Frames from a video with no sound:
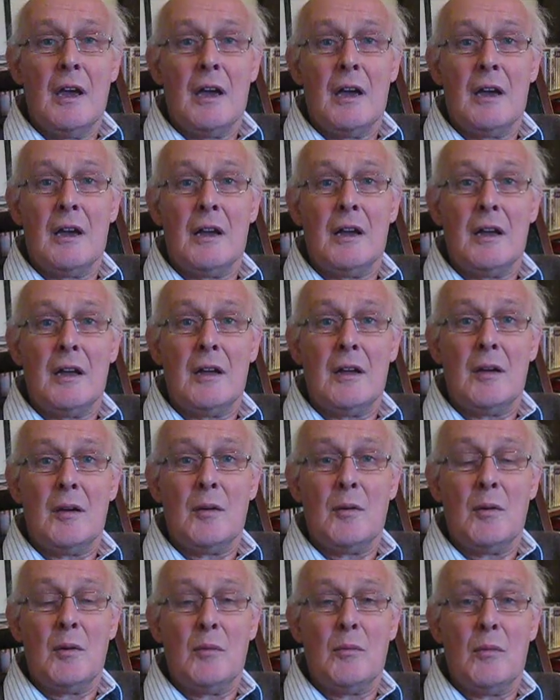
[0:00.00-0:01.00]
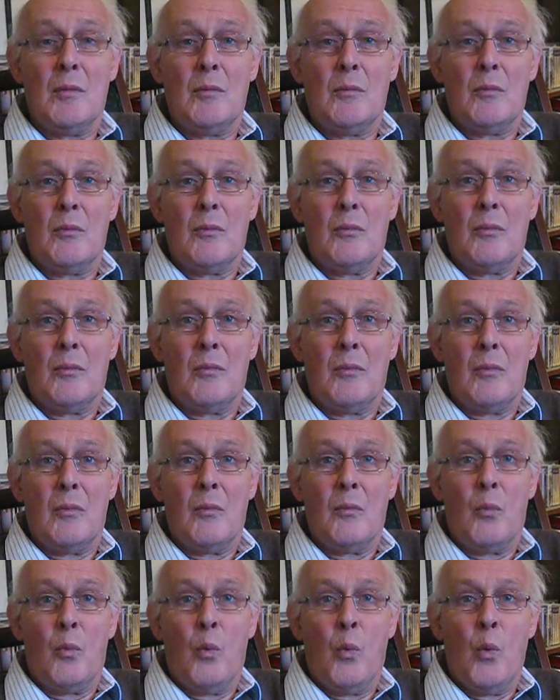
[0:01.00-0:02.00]
uh,
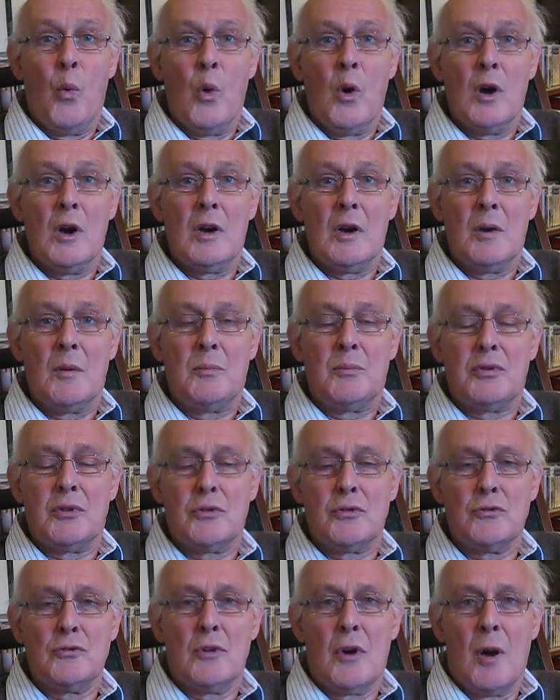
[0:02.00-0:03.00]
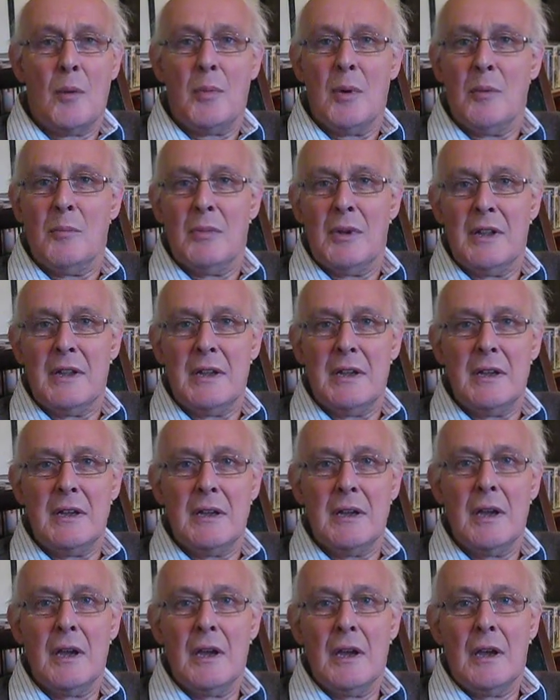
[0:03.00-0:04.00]
were
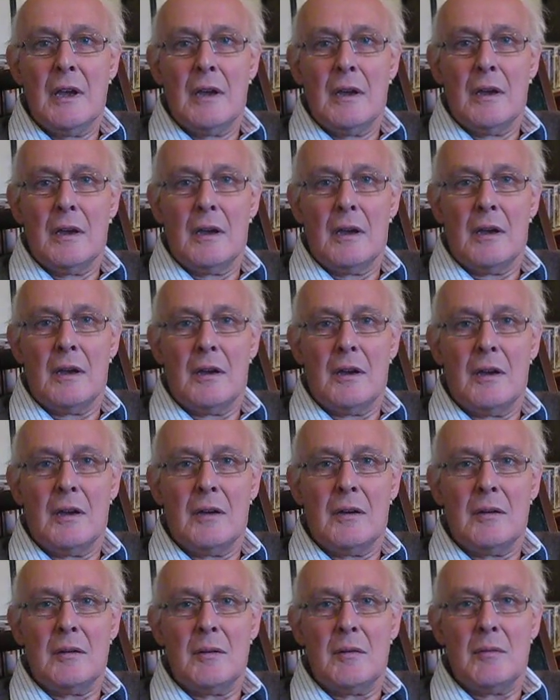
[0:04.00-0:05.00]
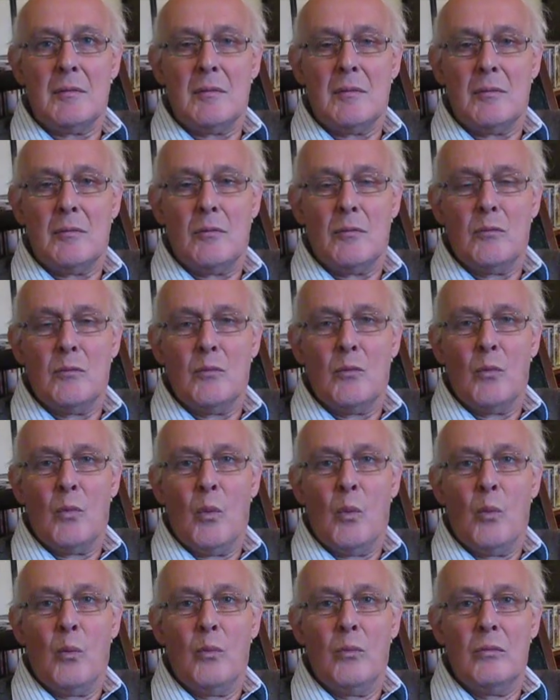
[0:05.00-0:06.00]
probably uh,
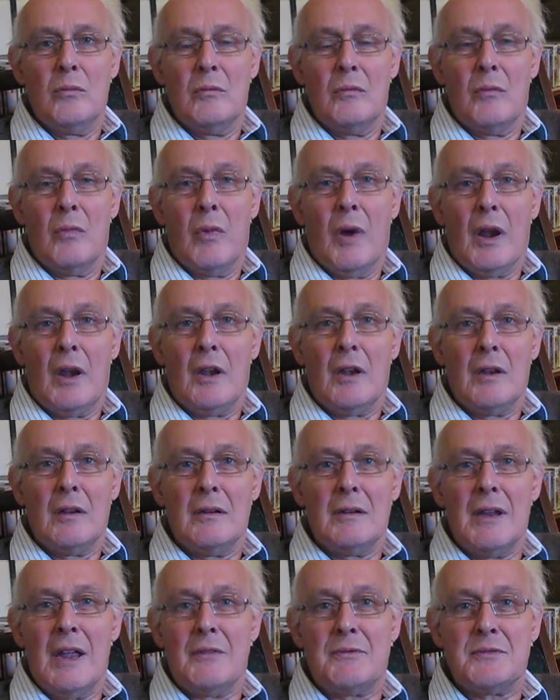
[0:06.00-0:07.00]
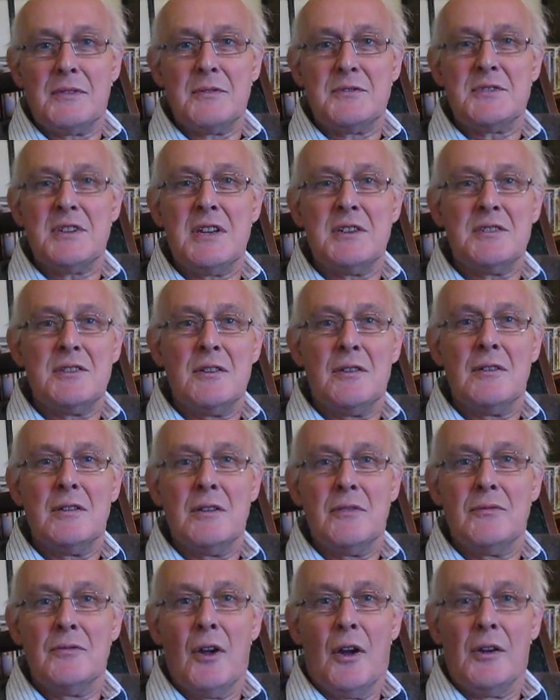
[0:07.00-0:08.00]
well left of centre
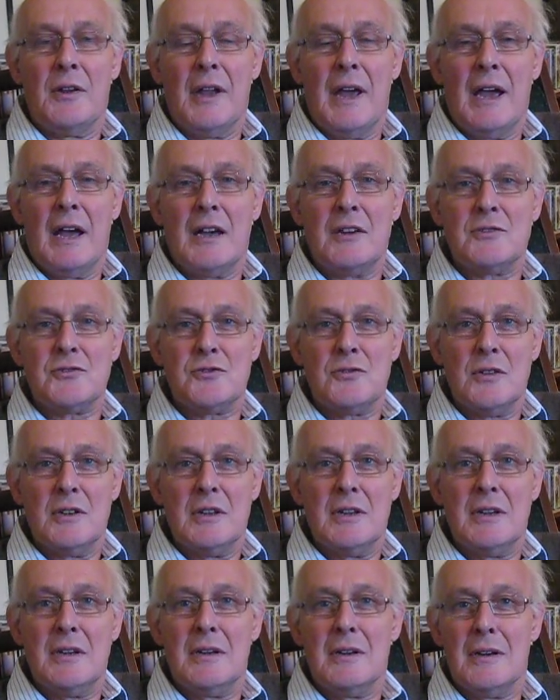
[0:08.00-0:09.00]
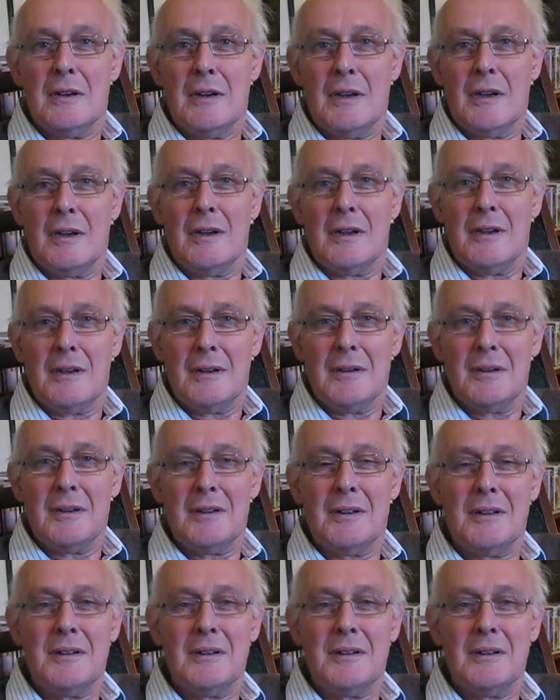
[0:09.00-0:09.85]
if not actually uh,